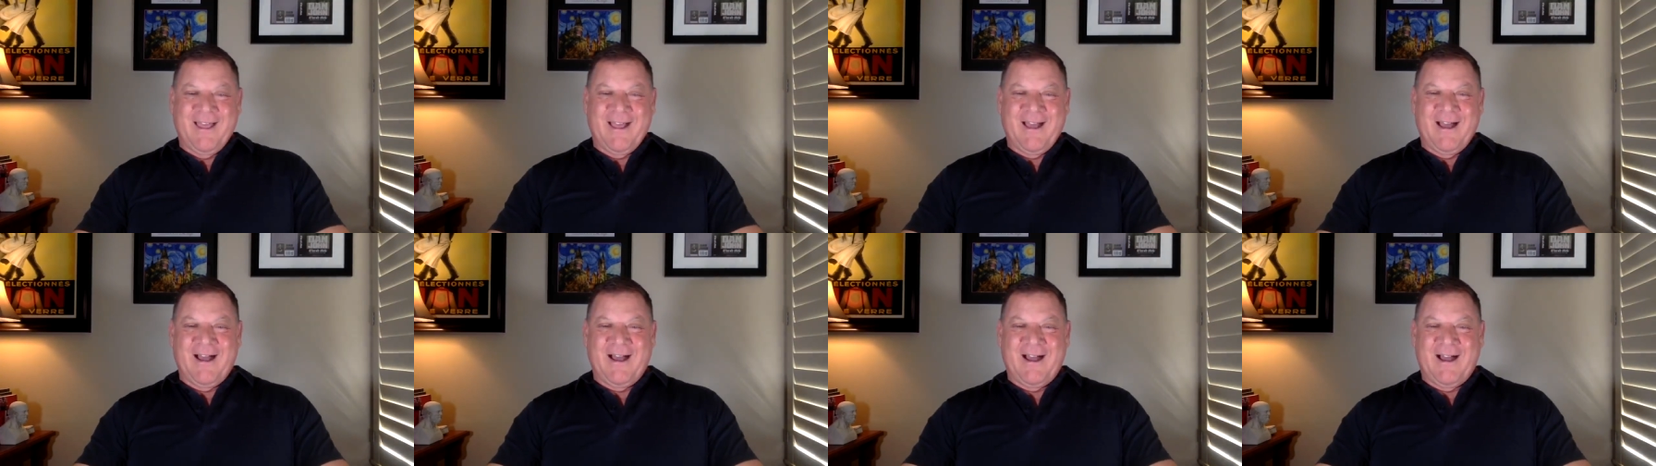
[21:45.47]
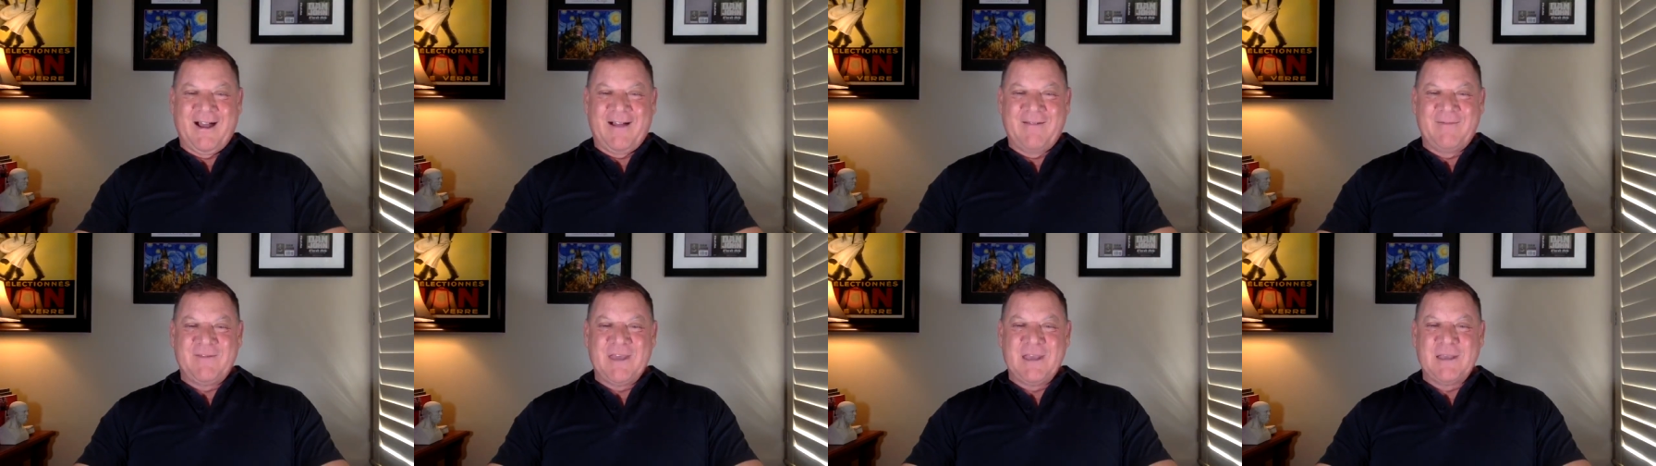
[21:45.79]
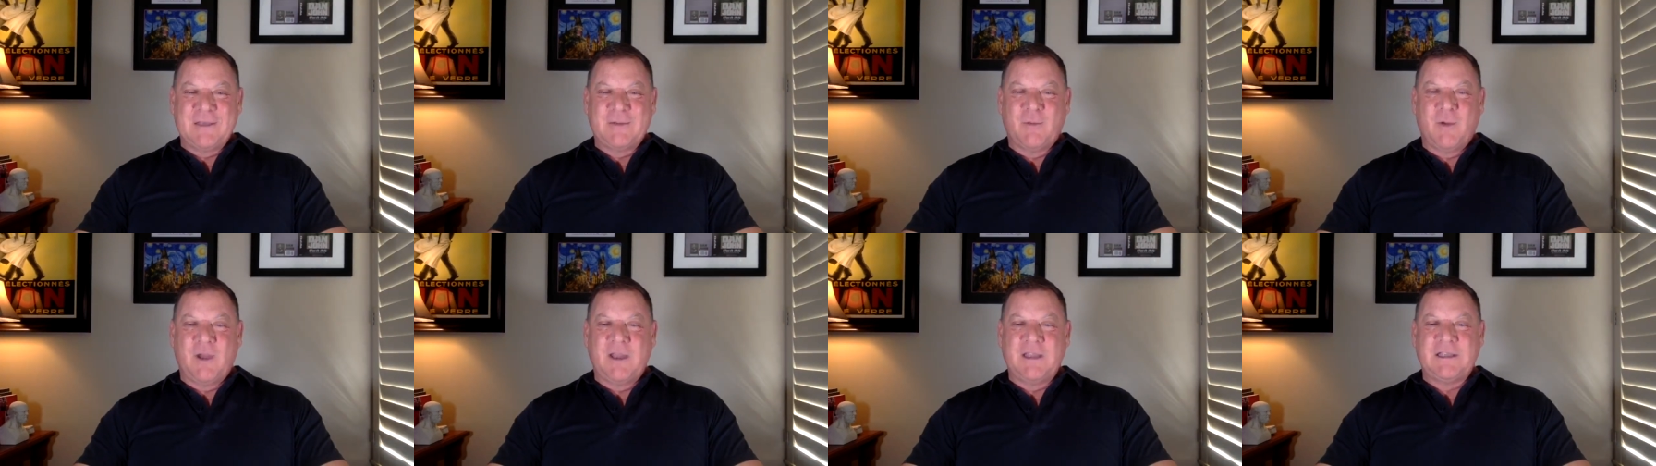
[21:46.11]
uh,
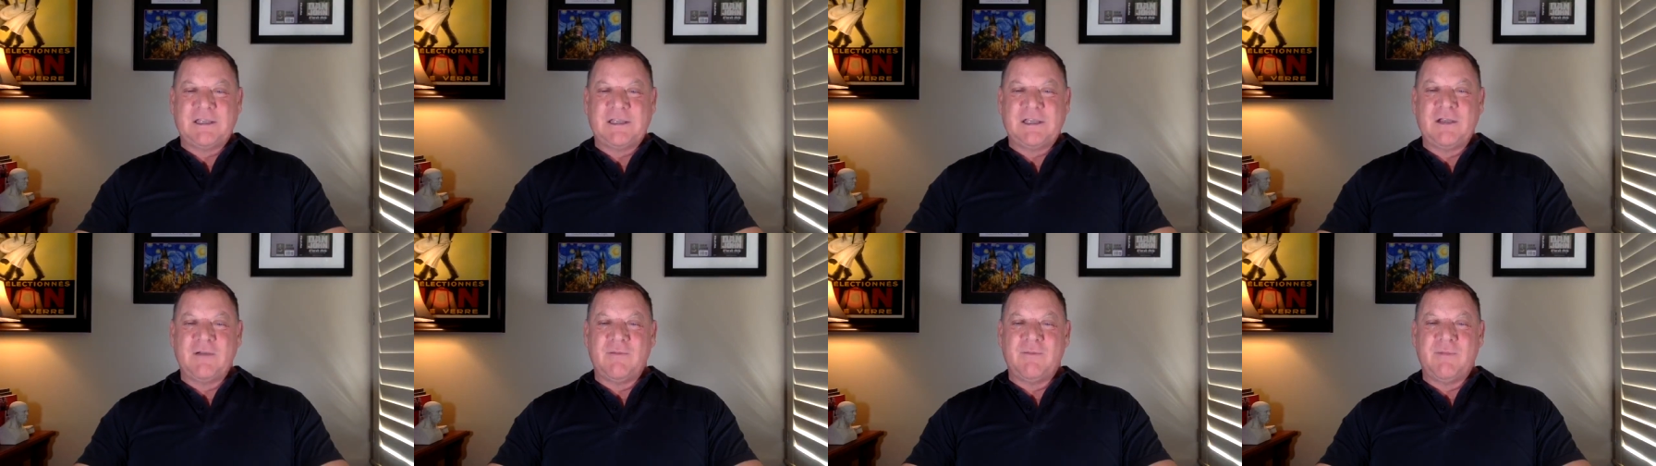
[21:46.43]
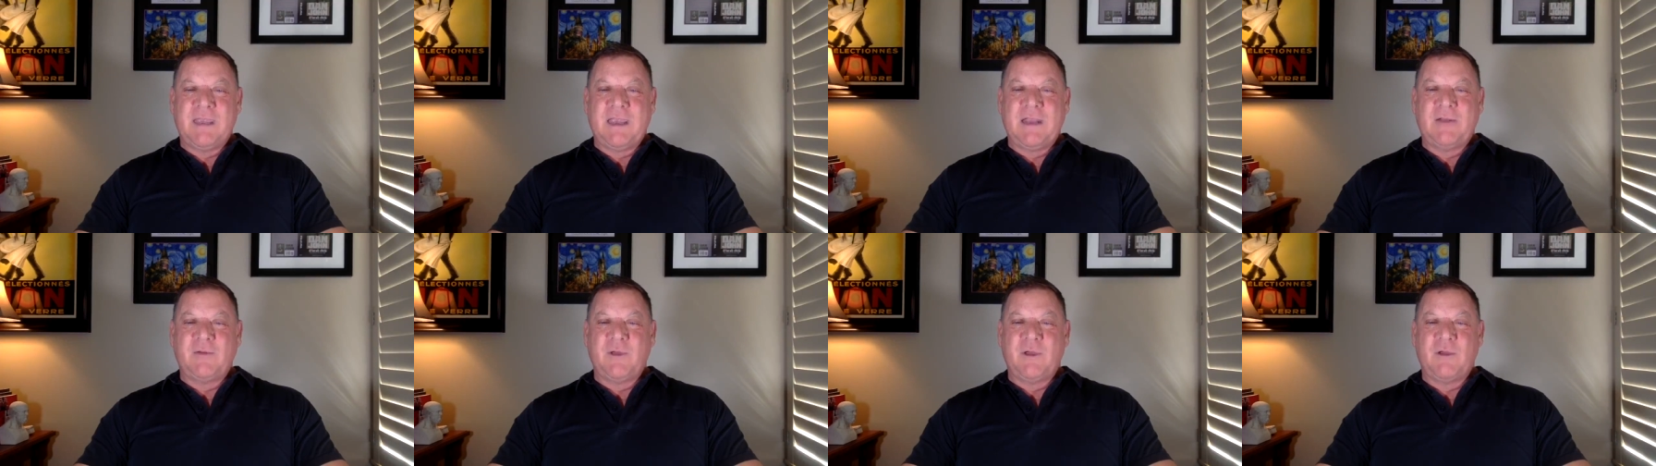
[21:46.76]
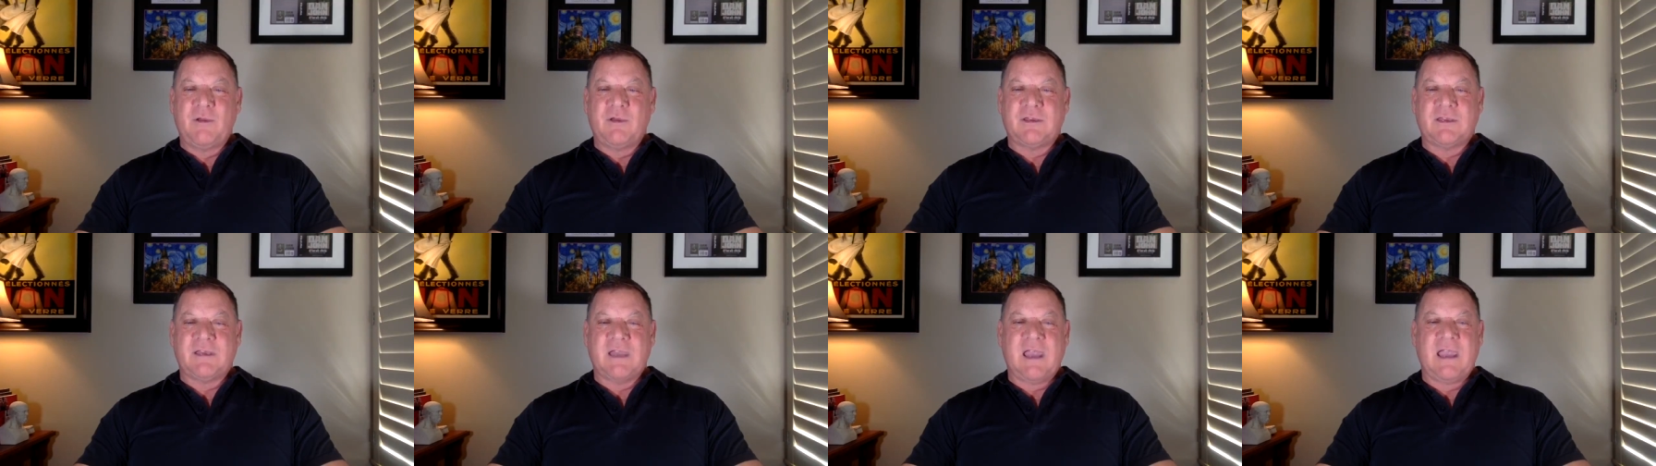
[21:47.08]
is what do you mean when
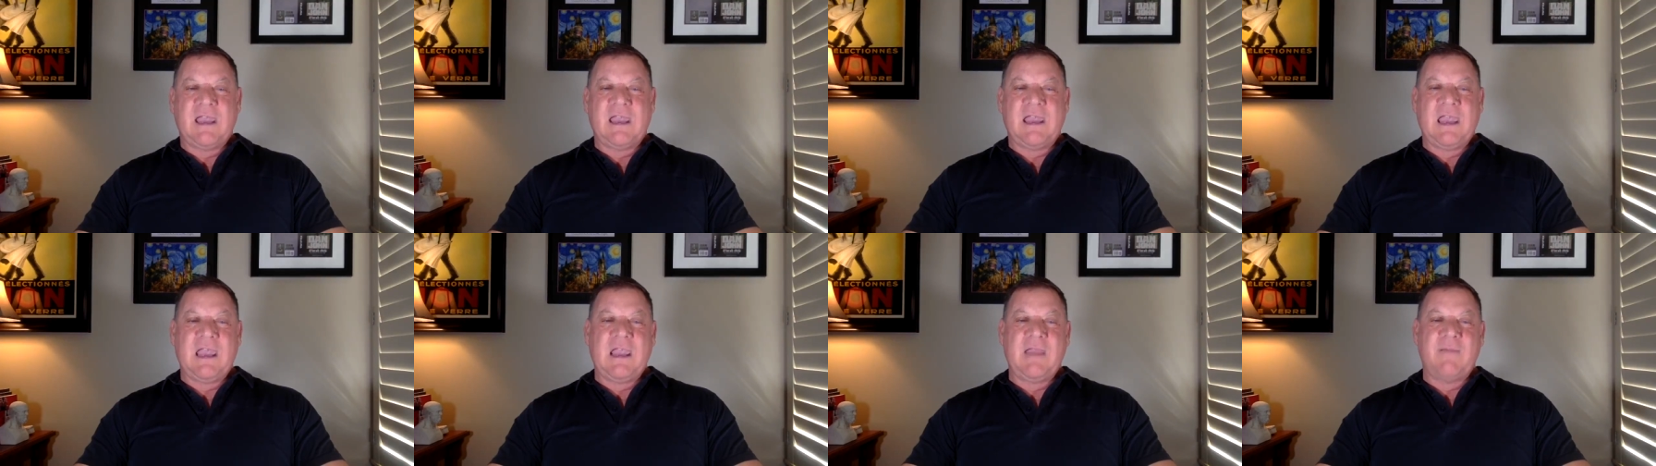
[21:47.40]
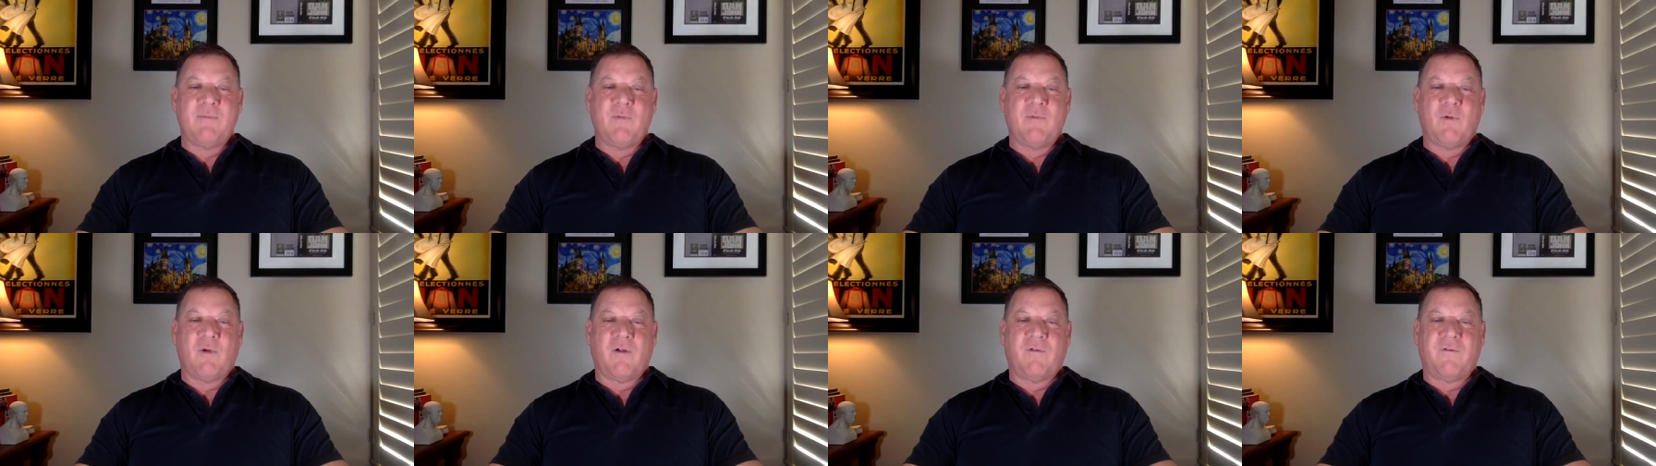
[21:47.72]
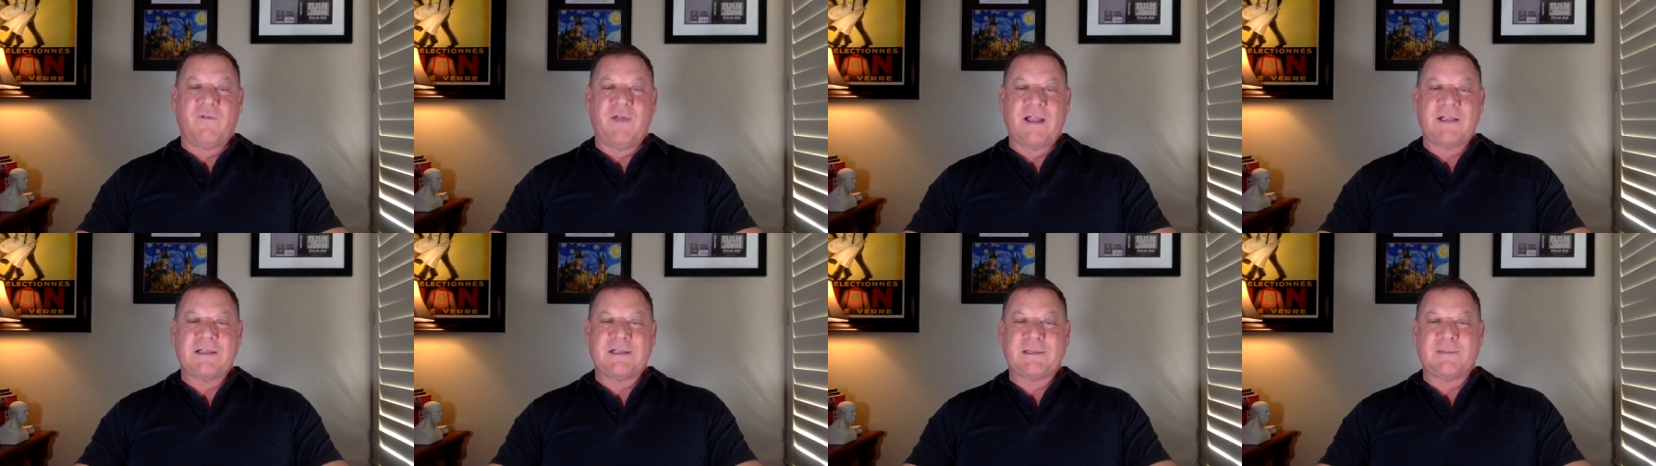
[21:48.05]
you say eat more
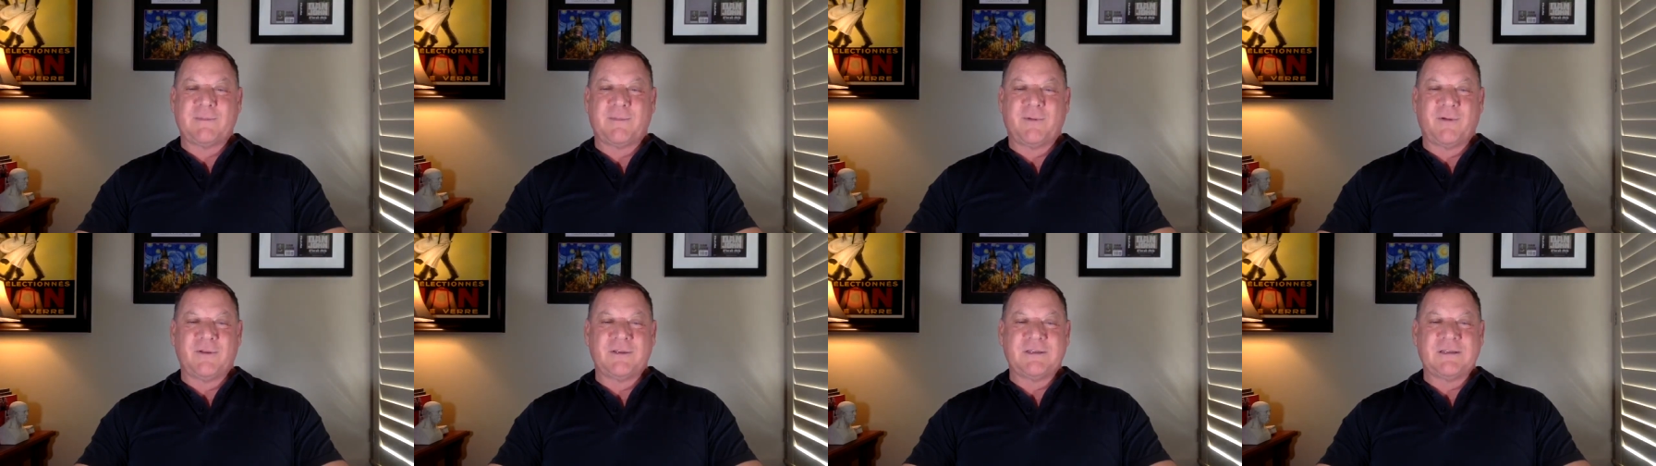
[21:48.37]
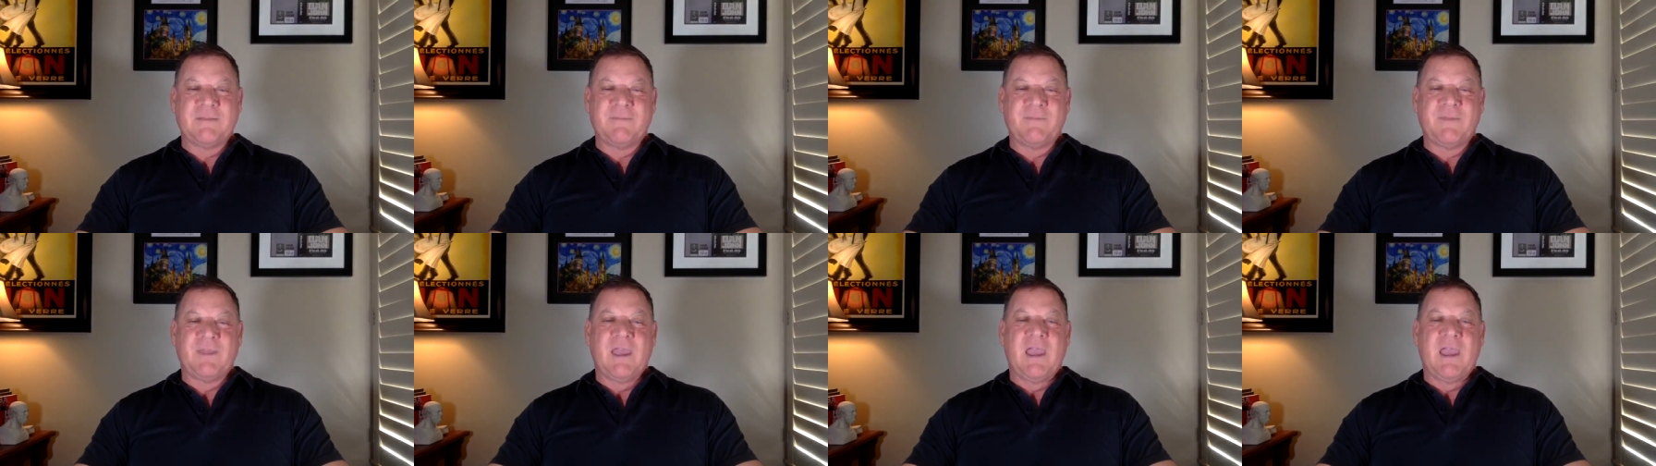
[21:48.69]
vegetables?